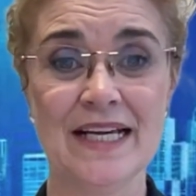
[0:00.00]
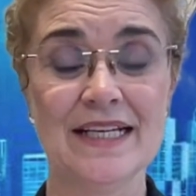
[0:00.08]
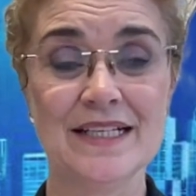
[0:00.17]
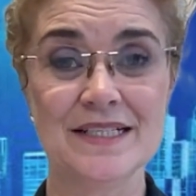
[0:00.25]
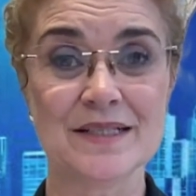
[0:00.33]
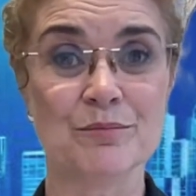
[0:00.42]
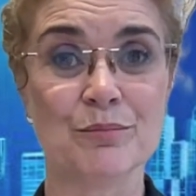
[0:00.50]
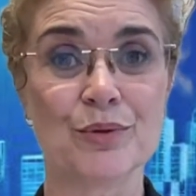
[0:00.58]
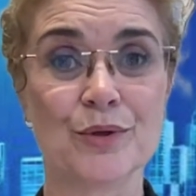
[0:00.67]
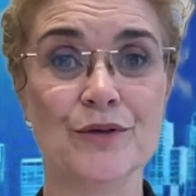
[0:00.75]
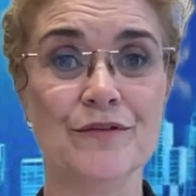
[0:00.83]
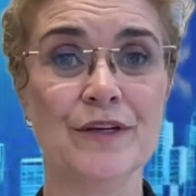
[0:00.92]
It is
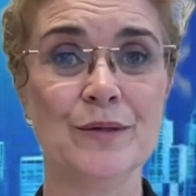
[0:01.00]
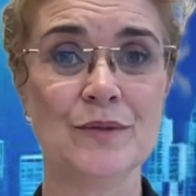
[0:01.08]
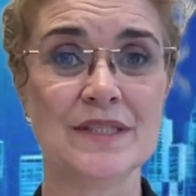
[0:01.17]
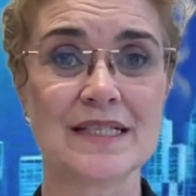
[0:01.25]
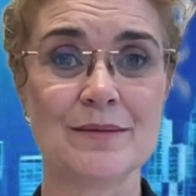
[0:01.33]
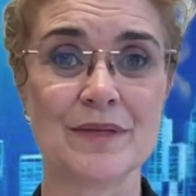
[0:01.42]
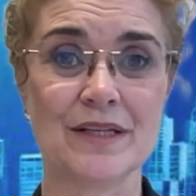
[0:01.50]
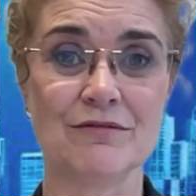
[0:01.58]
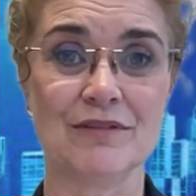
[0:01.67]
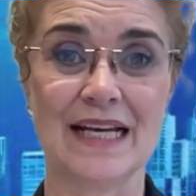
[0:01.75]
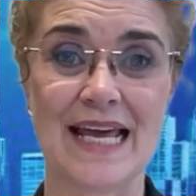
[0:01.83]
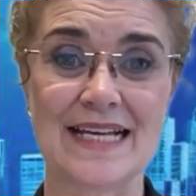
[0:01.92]
improving with some of the
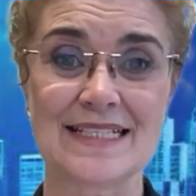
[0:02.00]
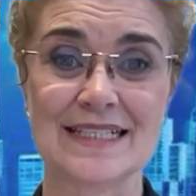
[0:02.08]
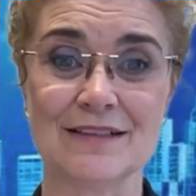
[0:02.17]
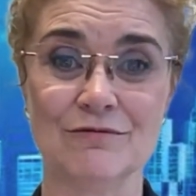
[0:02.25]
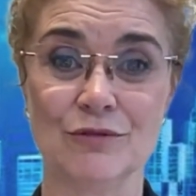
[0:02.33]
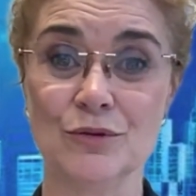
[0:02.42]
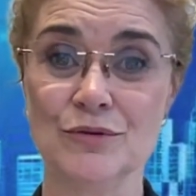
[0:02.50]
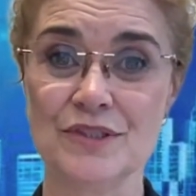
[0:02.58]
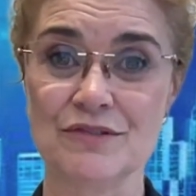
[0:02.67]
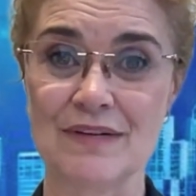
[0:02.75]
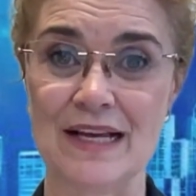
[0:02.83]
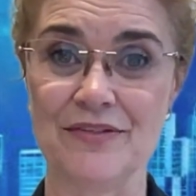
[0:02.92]
relaxing
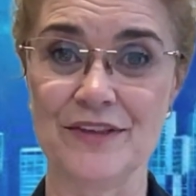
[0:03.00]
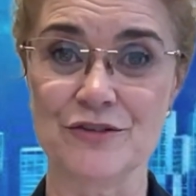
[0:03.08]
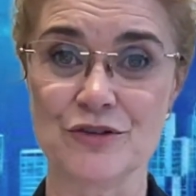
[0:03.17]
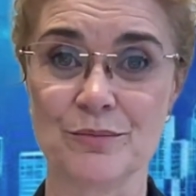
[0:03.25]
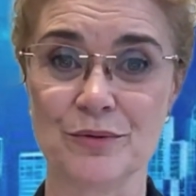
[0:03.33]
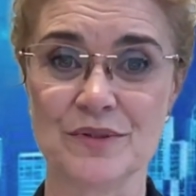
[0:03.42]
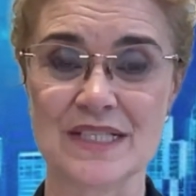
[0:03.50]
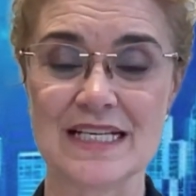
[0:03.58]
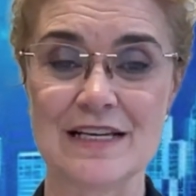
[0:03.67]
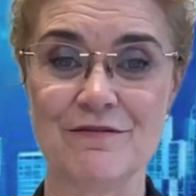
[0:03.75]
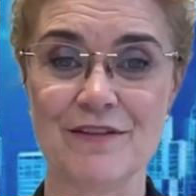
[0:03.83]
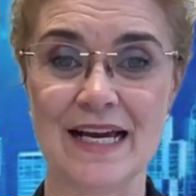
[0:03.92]
rules around the
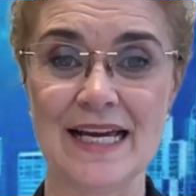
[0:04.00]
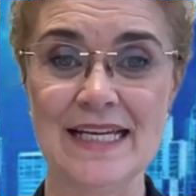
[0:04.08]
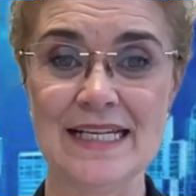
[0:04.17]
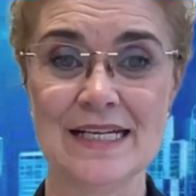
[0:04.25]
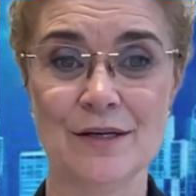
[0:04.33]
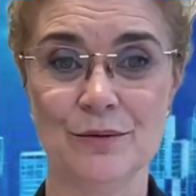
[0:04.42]
CCCFA,